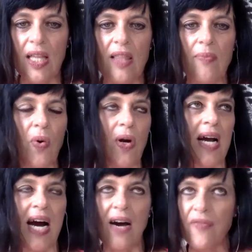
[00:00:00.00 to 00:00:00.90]
the more
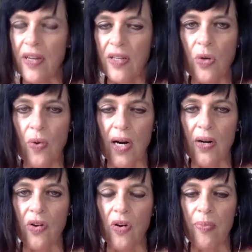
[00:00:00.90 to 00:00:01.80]
confident you are in
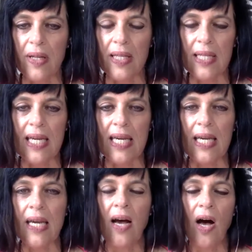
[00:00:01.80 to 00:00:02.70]
your
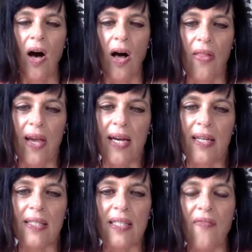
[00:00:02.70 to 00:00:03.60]
ability, all that kind
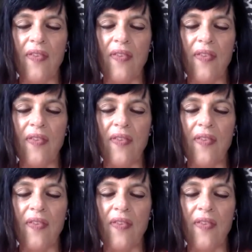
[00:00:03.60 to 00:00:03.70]
of stuff.